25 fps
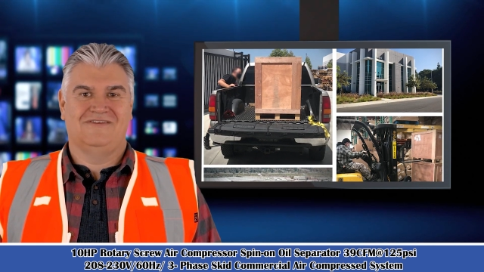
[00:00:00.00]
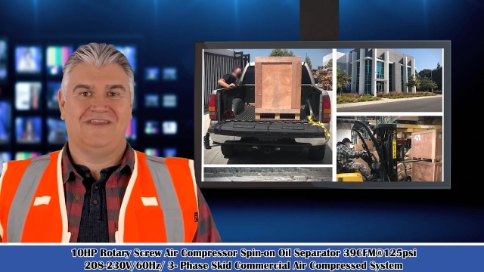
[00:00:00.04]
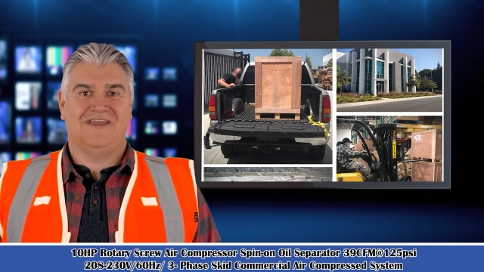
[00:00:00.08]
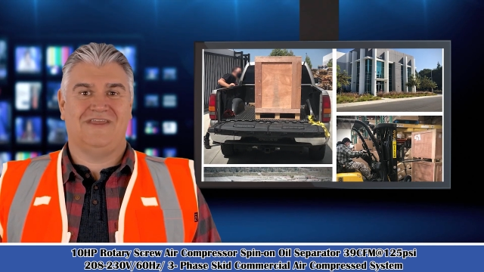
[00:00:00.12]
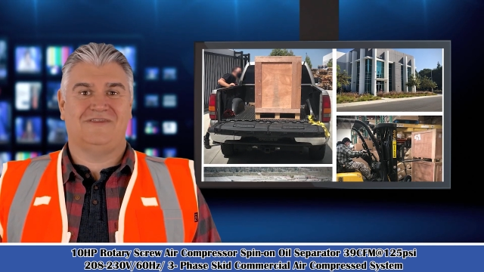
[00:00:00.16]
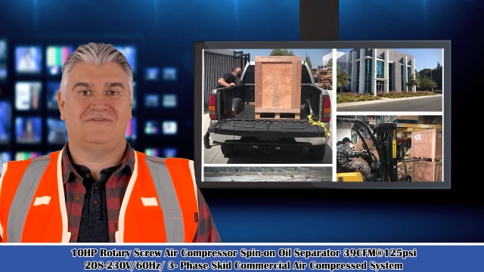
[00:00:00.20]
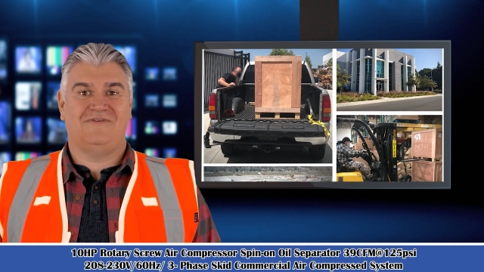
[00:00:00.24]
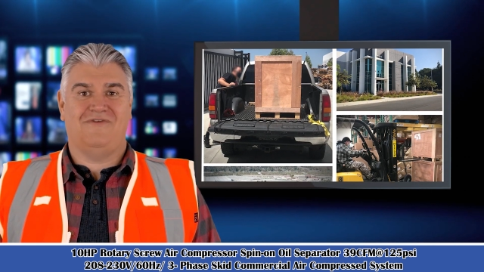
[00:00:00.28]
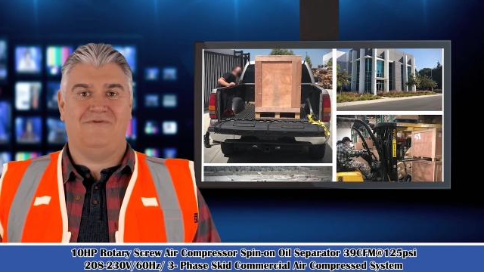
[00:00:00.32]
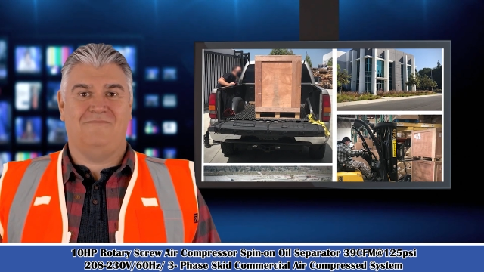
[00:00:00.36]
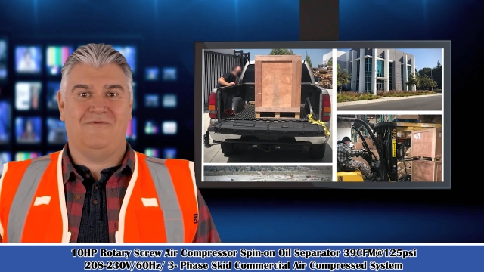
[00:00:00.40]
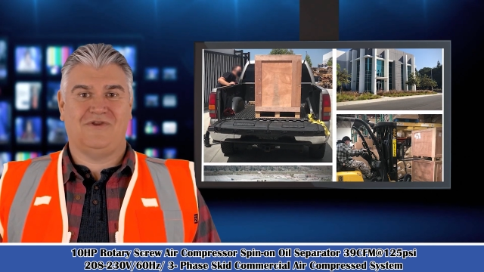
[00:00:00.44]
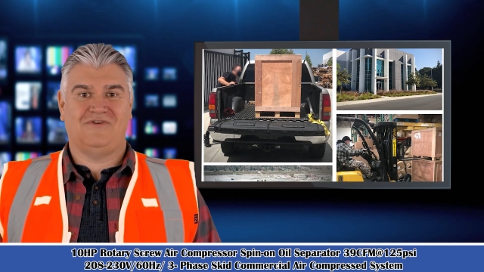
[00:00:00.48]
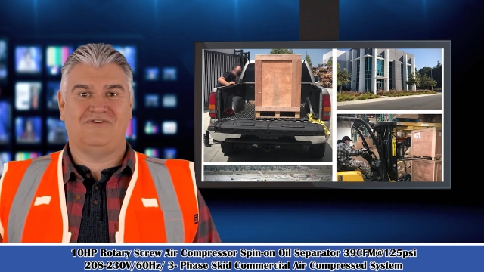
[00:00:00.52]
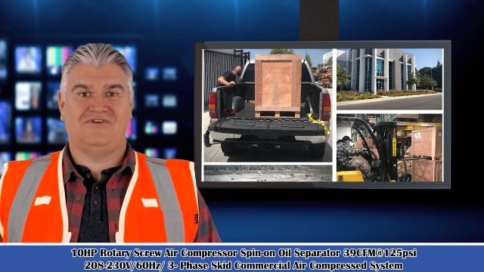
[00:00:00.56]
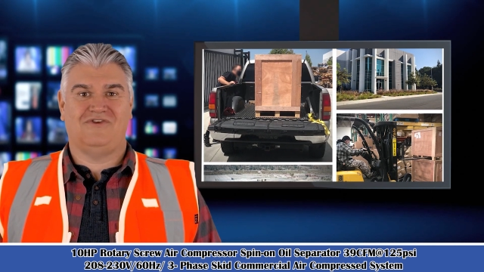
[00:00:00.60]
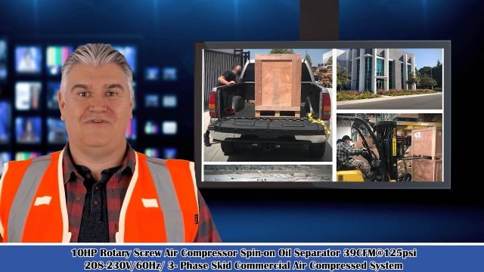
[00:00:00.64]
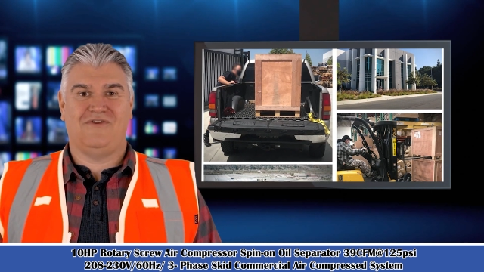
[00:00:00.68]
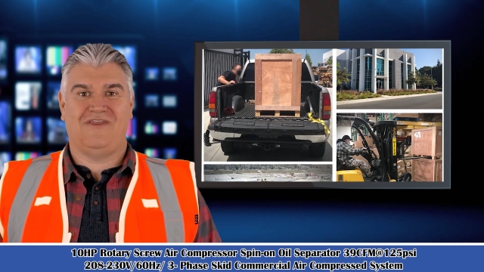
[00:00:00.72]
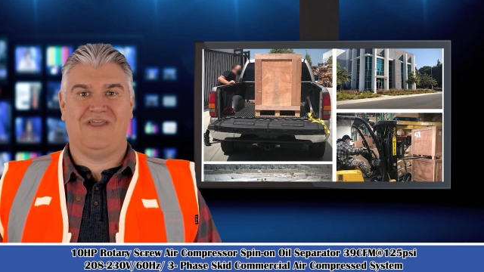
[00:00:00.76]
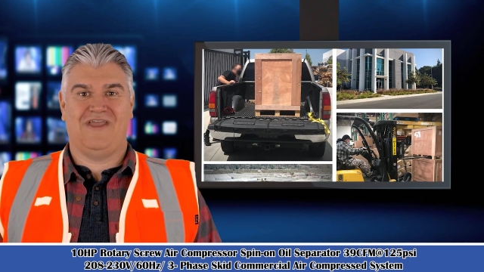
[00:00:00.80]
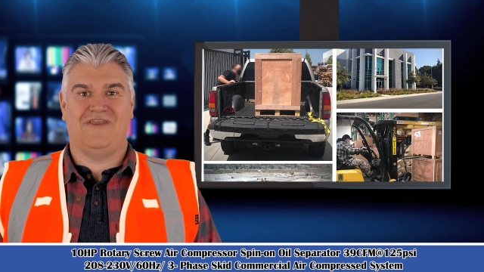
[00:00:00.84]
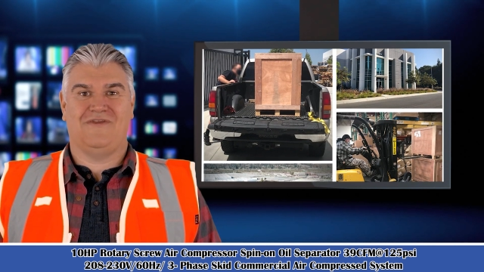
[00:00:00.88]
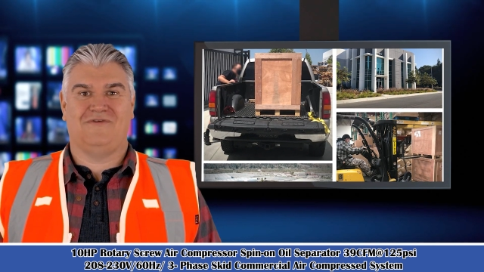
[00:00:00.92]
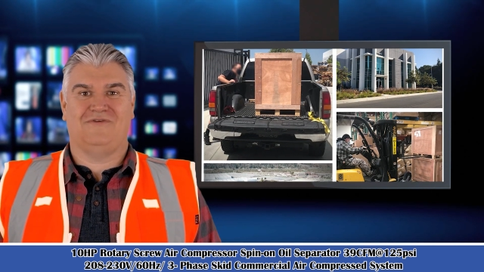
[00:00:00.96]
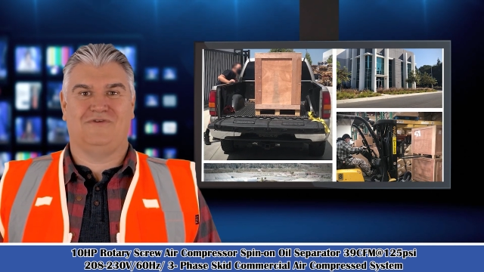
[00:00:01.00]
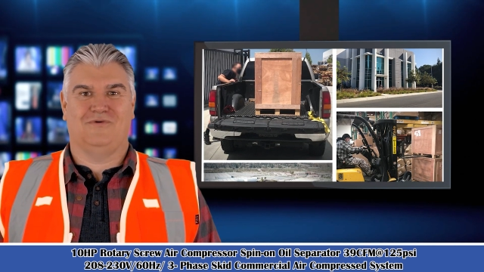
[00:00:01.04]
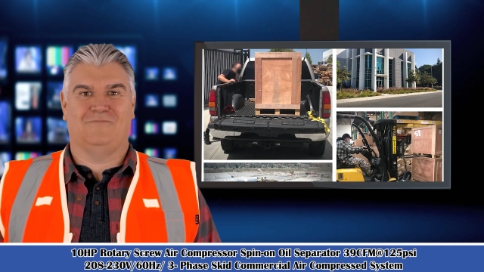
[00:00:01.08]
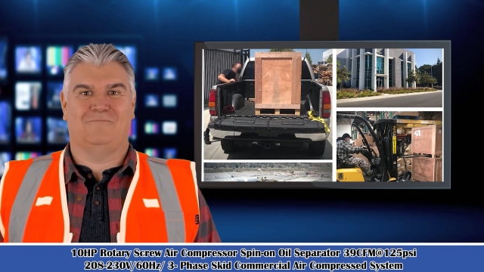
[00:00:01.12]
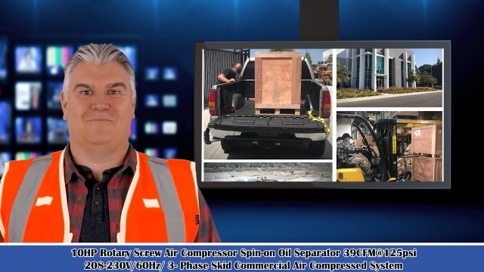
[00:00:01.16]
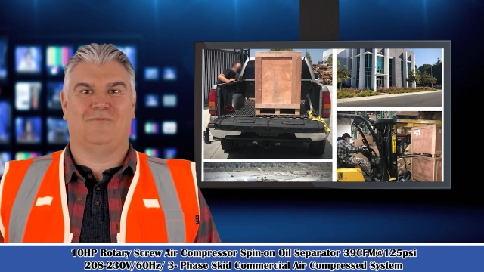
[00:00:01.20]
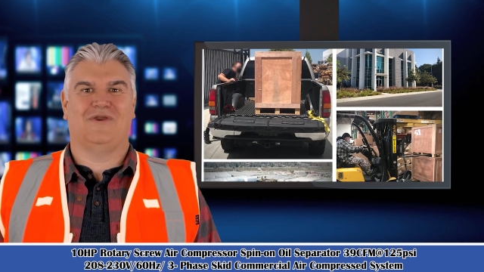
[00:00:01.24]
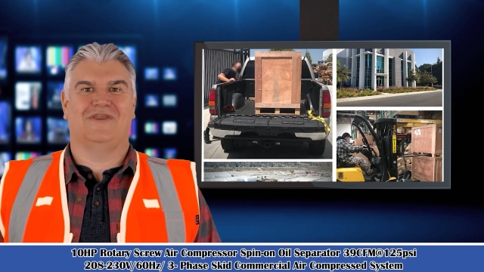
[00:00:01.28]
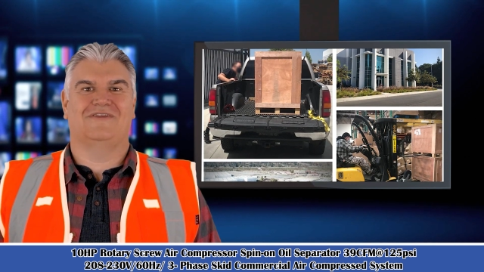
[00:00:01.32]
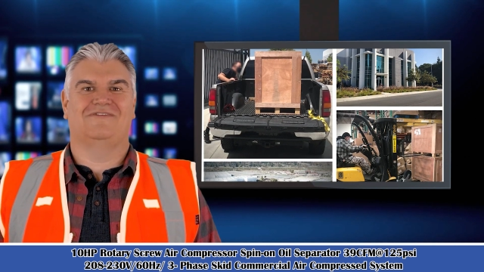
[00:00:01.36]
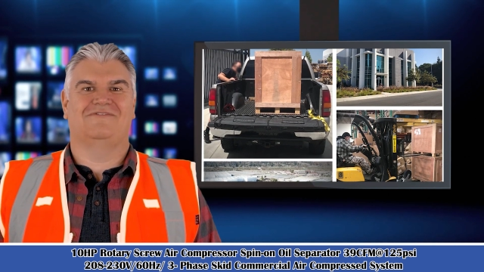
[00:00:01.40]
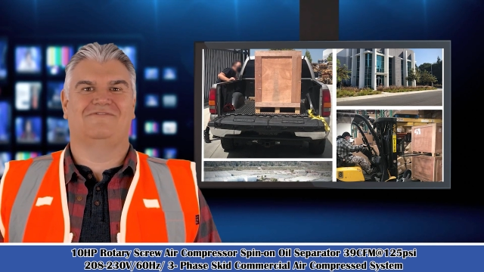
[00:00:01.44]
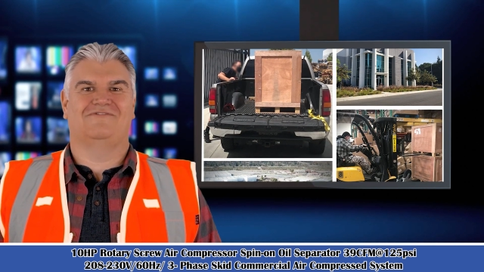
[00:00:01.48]
skid commercial air
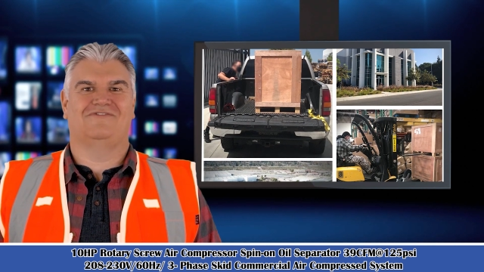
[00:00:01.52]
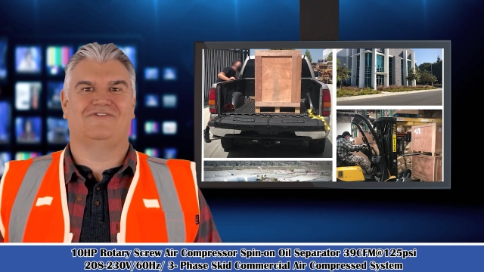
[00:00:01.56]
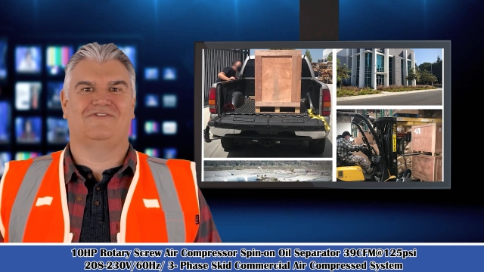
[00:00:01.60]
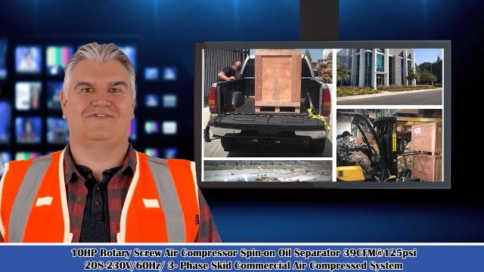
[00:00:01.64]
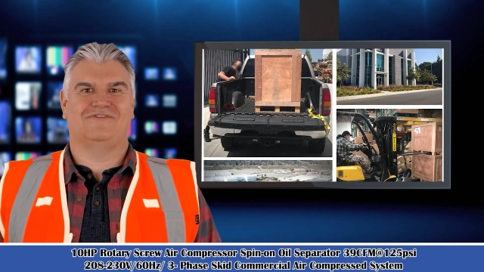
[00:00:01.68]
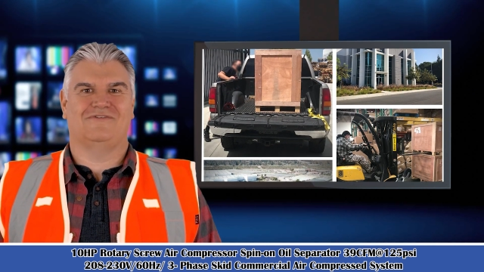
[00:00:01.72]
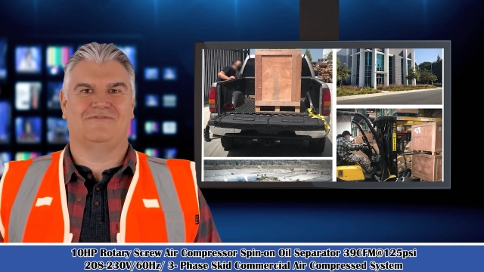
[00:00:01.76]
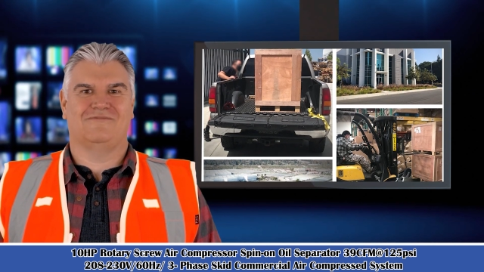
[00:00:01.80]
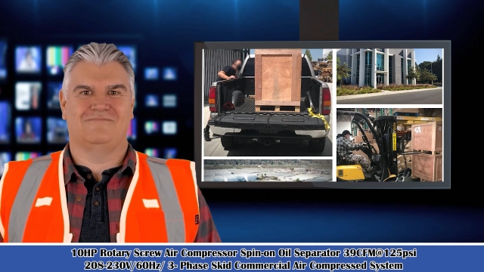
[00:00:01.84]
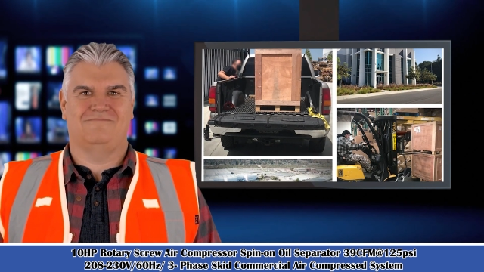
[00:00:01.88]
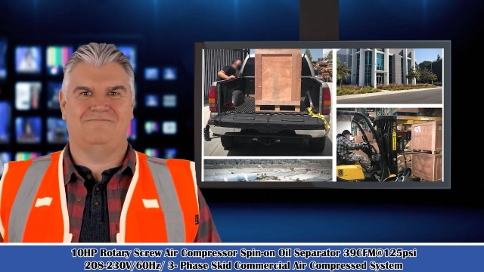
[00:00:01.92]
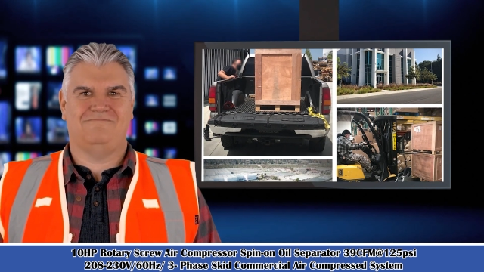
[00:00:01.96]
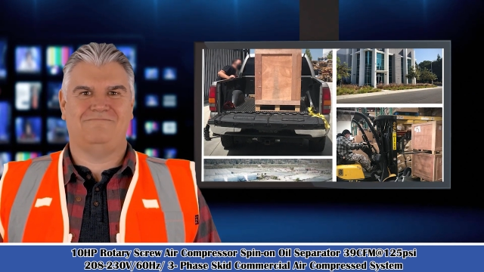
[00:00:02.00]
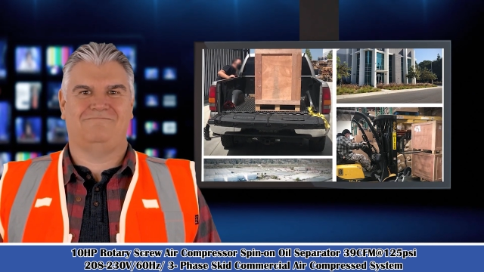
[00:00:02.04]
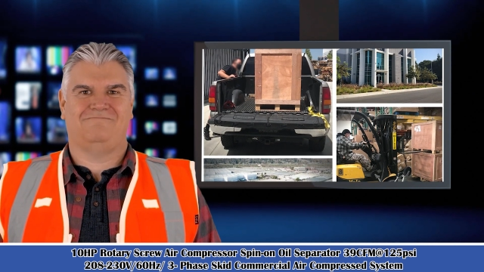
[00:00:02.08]
compressed system.